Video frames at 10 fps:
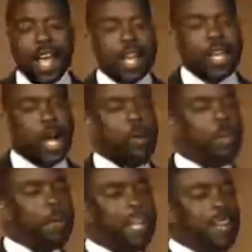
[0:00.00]
you
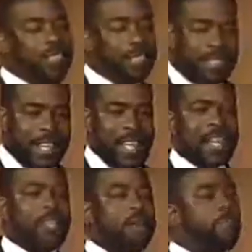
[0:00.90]
will begin to see
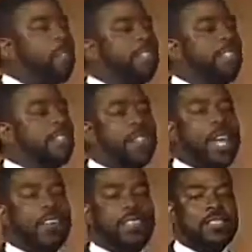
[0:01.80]
a difference in the
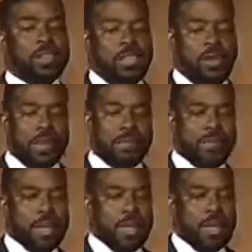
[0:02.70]
things that you're doing.
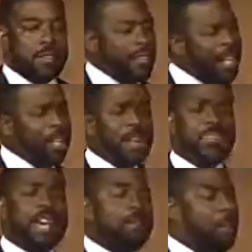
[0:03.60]
Selling
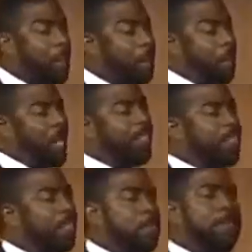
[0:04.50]
yourself on your
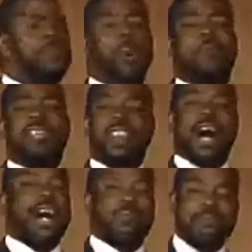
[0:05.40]
ability to perform a
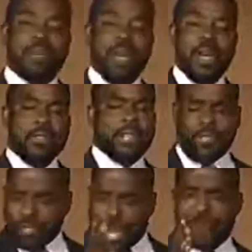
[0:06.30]
job, to
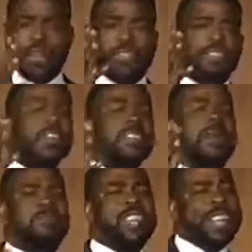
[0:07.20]
achieve a certain
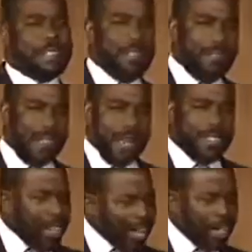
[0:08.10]
objective.
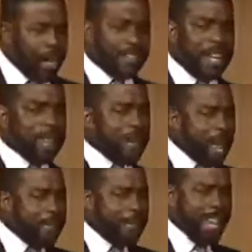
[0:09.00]
Telling yourself
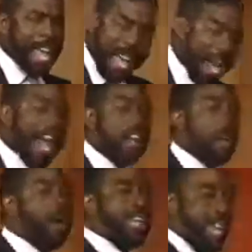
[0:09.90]
every day, here I
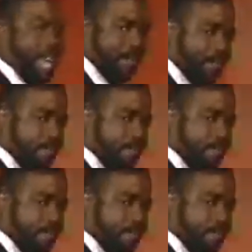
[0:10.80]
go again.